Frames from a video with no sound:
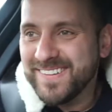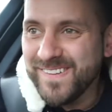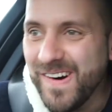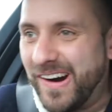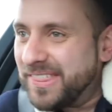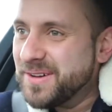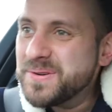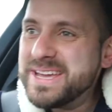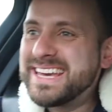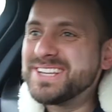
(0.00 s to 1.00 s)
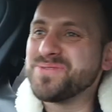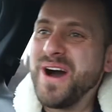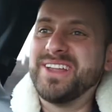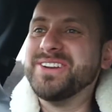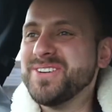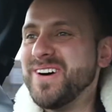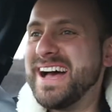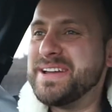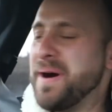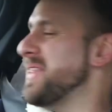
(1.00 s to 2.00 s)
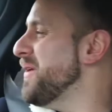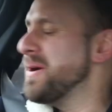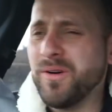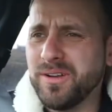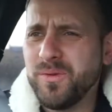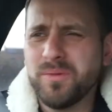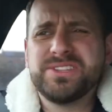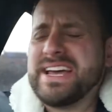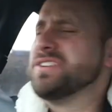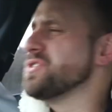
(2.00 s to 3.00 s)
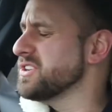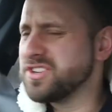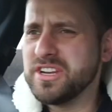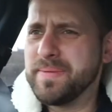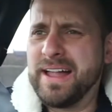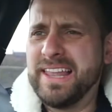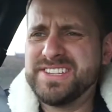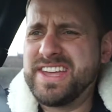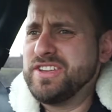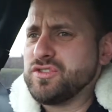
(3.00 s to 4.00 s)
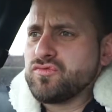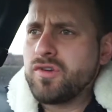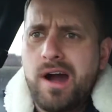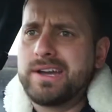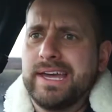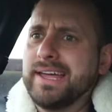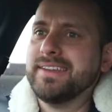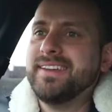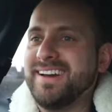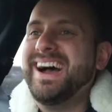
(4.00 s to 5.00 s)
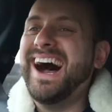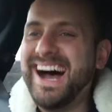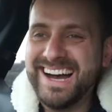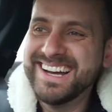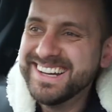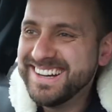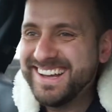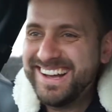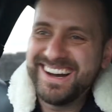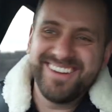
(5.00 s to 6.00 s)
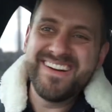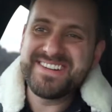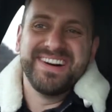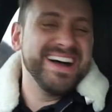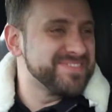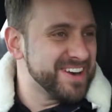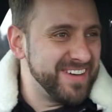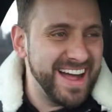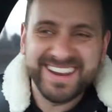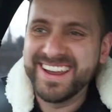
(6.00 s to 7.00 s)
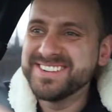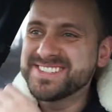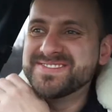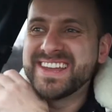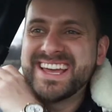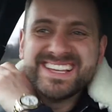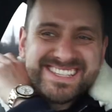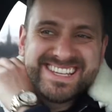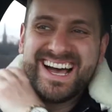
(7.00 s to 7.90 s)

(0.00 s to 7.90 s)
Woo, the week is well underway. By the way, what was that introduction about? Let's get this rocking. Where am I from? I don't know, some days.